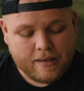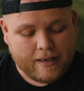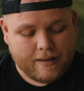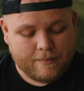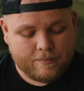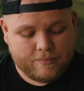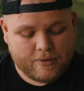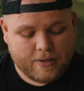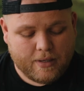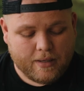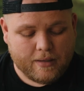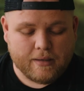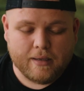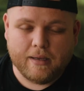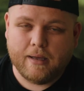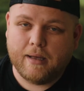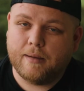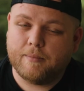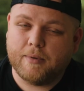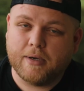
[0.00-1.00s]
I brought
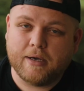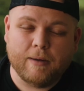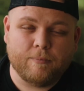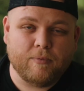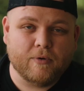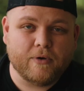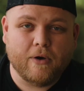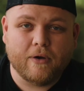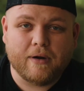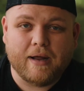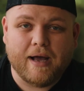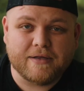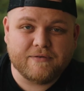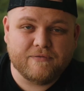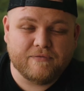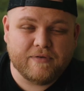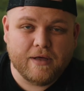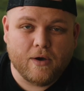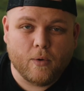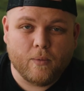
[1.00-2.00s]
a couple
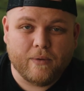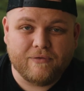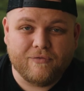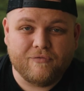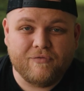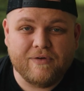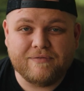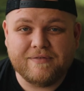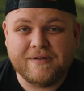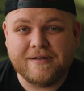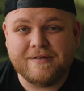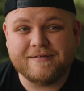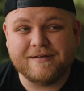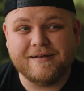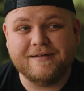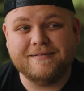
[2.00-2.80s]
Godox VO150s.